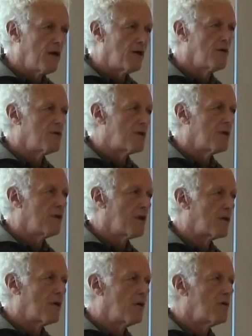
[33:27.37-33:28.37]
energy
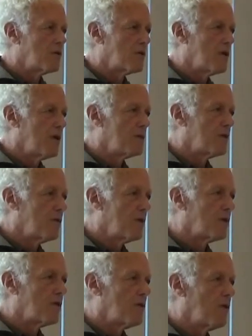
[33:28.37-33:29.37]
that goes into
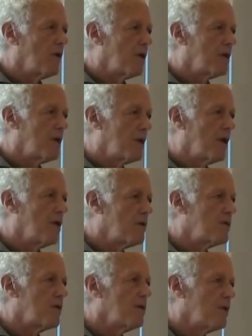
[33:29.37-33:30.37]
ignoring the
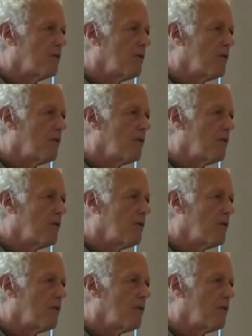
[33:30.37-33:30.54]
energy in